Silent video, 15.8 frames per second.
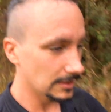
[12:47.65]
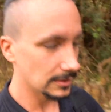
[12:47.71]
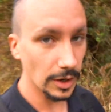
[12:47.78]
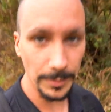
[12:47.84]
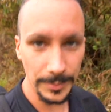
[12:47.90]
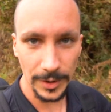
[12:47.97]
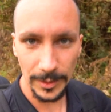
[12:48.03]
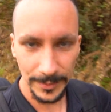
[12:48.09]

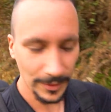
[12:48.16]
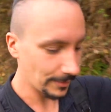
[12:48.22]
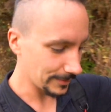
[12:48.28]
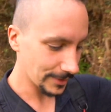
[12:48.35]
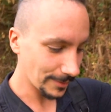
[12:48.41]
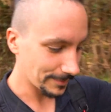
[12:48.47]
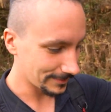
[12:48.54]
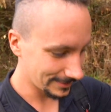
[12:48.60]
Up, up,
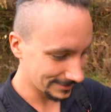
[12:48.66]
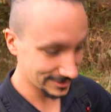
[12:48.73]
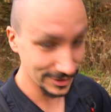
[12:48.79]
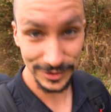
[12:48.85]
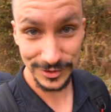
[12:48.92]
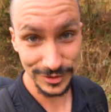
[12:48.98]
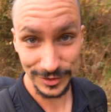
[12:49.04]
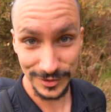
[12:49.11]
up, up,
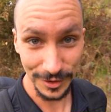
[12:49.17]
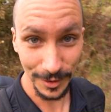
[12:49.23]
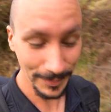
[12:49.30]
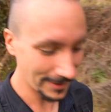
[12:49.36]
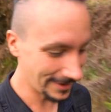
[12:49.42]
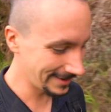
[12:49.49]
just, just up.